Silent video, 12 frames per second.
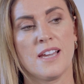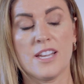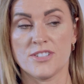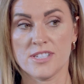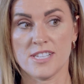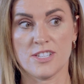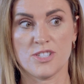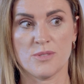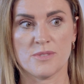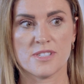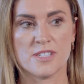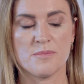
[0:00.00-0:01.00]
And she said she
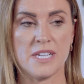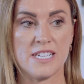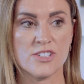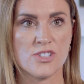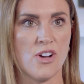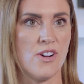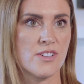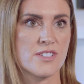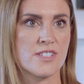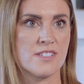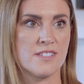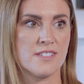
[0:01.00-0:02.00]
was completely
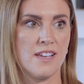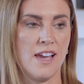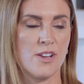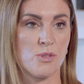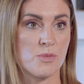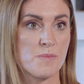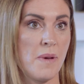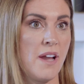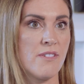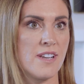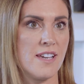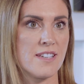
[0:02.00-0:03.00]
shocked and almost
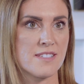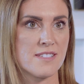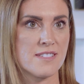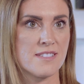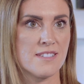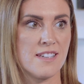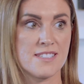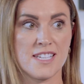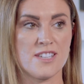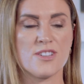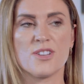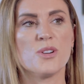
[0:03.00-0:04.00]
paralysed and
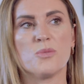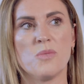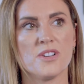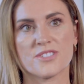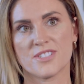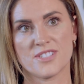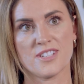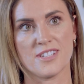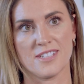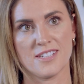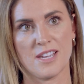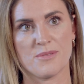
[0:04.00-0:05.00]
didn't know what to
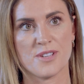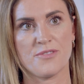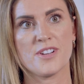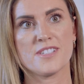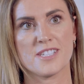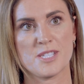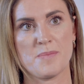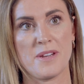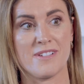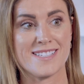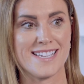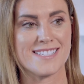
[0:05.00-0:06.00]
do. It was her first
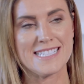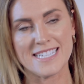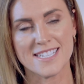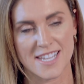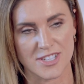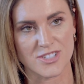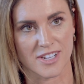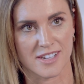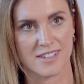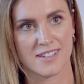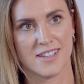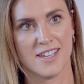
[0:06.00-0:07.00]
experience as a
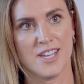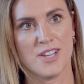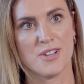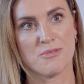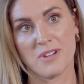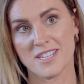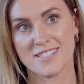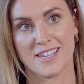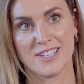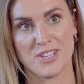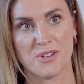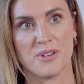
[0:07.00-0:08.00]
teenager racing
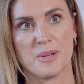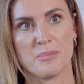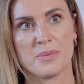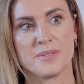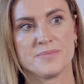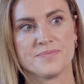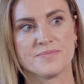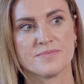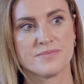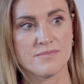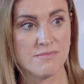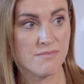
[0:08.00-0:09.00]
in Europe
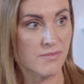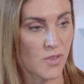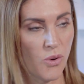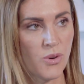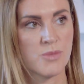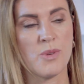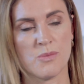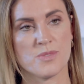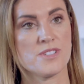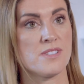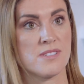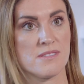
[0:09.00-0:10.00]
on what
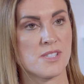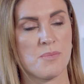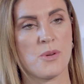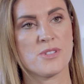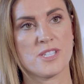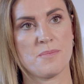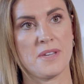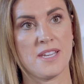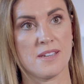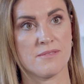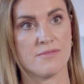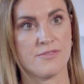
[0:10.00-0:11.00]
was supposed to
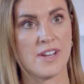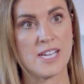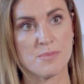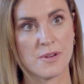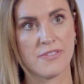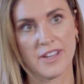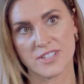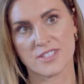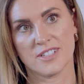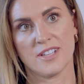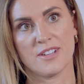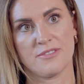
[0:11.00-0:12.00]
be a fairly
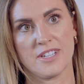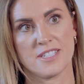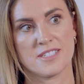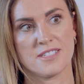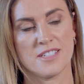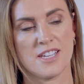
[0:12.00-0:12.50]
professional outfit.